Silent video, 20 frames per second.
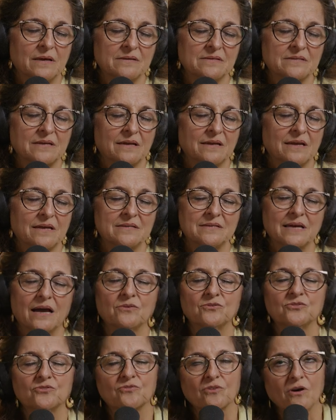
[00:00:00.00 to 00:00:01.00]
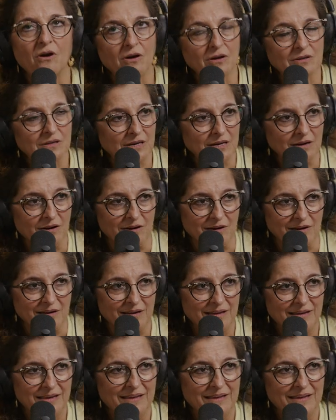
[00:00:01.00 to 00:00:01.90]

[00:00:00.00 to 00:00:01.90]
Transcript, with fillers: is that is how strong they are.